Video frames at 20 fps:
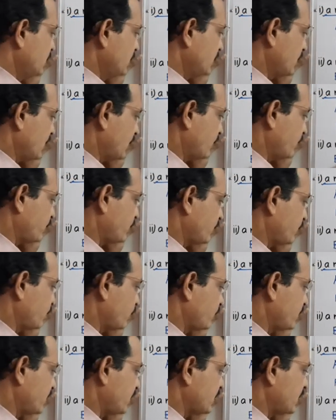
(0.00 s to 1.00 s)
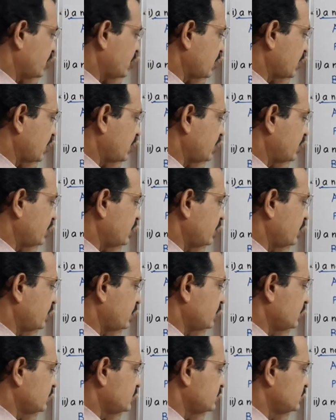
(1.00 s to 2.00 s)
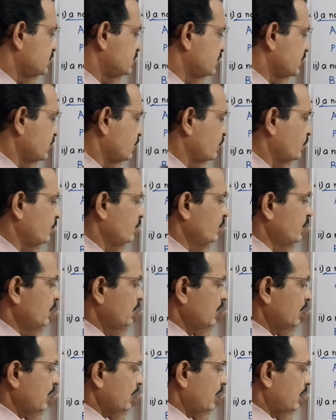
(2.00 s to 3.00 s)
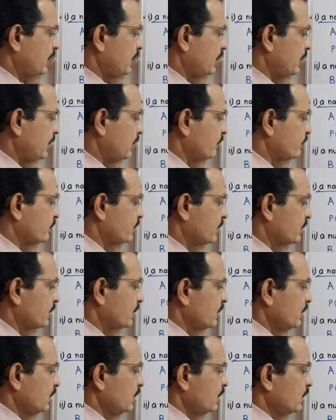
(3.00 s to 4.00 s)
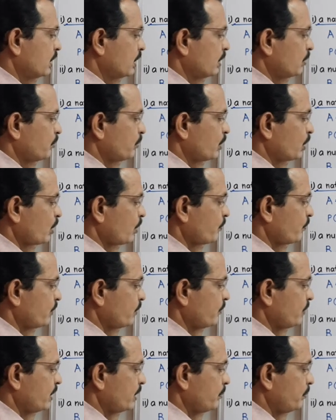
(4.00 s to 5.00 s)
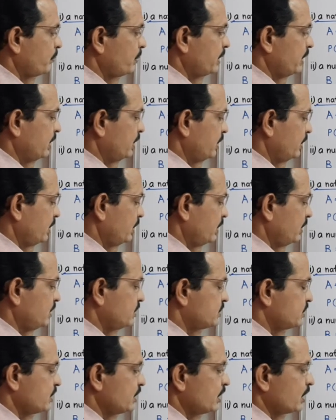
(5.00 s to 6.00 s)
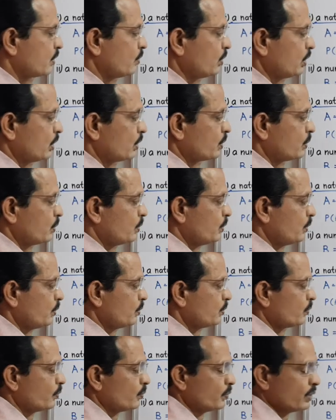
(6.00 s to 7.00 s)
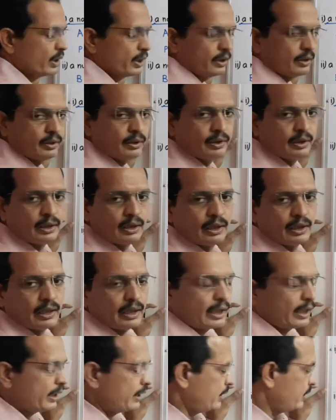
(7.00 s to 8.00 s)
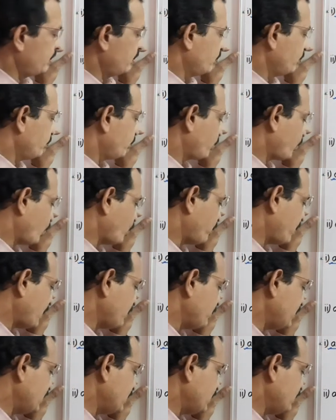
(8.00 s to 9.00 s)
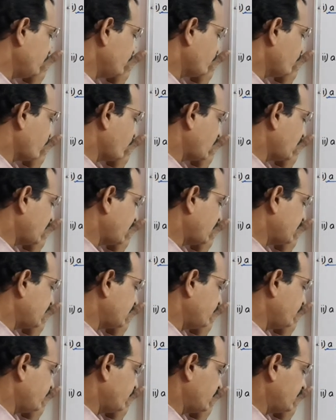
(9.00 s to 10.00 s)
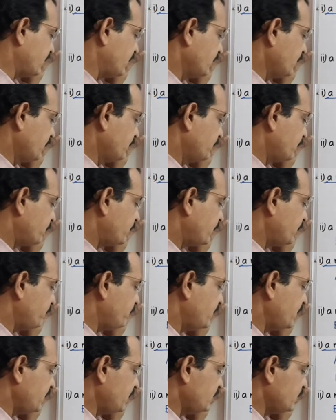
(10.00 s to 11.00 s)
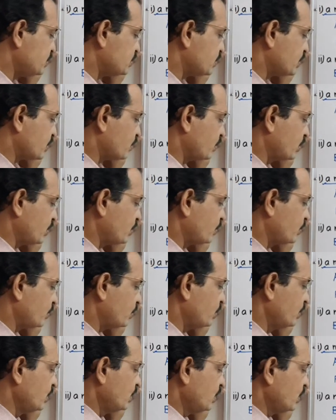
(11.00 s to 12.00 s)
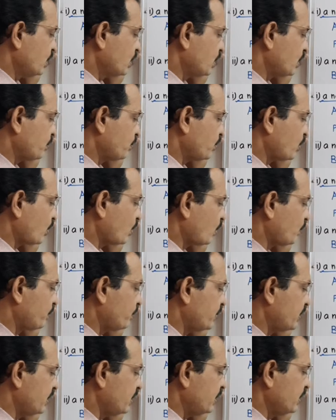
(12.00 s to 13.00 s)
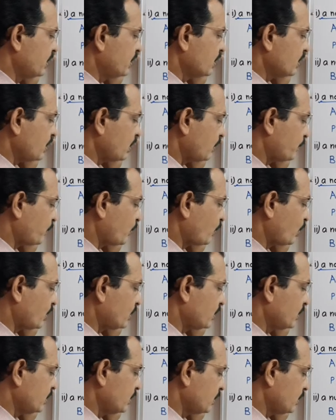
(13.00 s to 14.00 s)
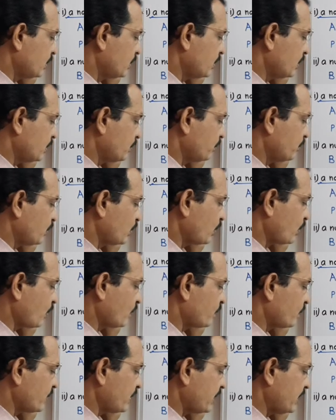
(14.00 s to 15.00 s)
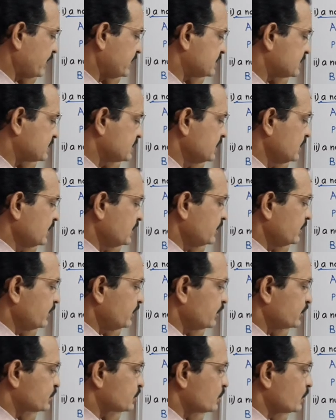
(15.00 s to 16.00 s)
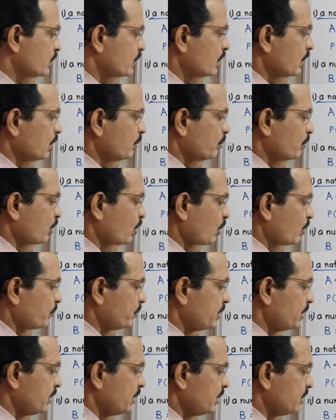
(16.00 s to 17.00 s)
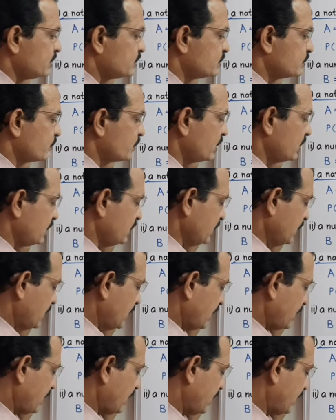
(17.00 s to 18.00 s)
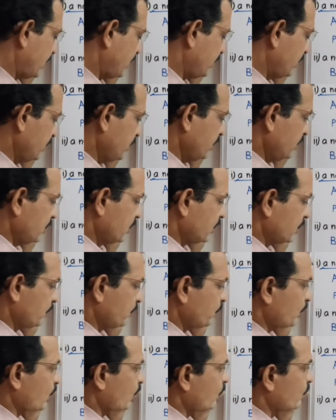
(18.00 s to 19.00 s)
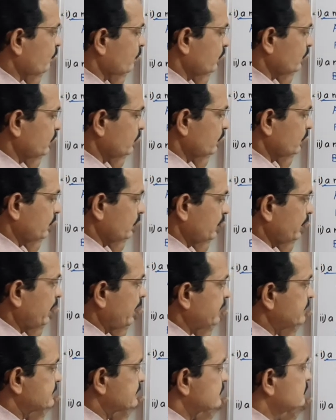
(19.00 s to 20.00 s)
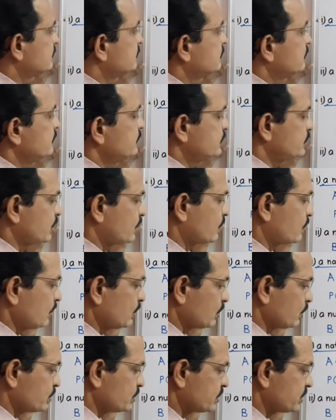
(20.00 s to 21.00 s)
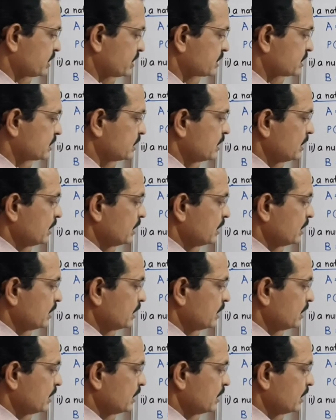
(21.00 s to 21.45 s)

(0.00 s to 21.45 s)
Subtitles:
Therefore, we can write here 0. And therefore, number of event B is equal to 1. And probability for that event PB is equal to number of B upon number of S. Dear student, number of B is 1 and number of S is equal to 6.